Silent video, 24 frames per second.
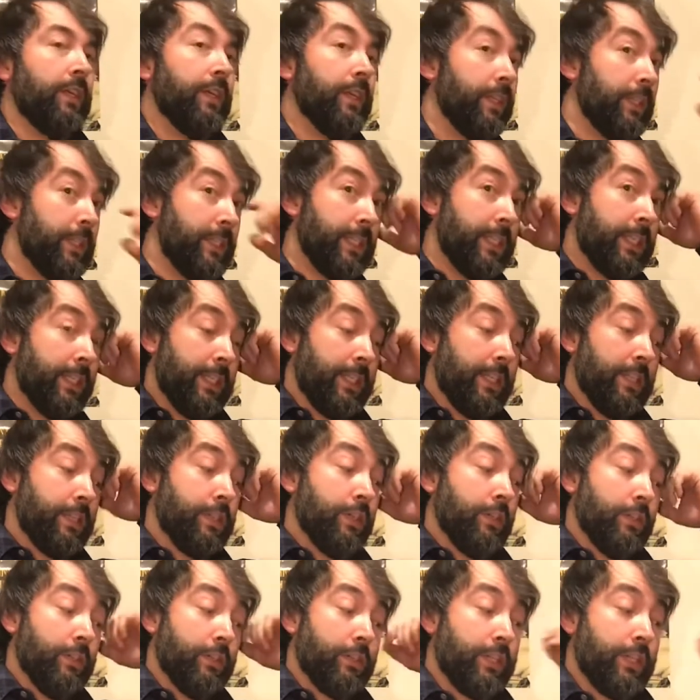You've got
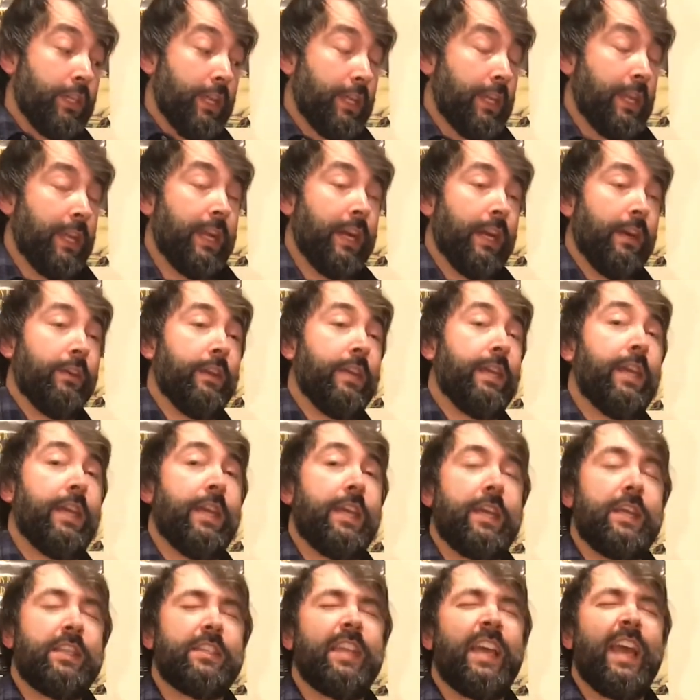to check it out. It
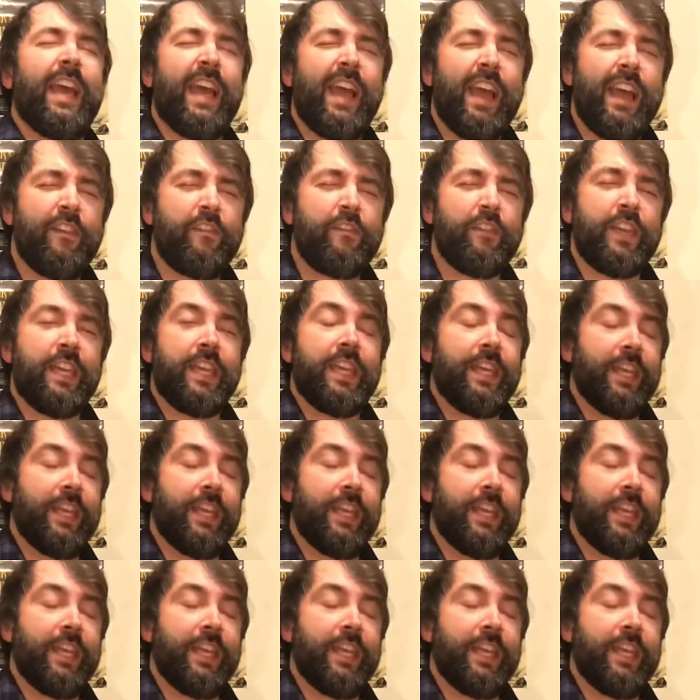is heavy.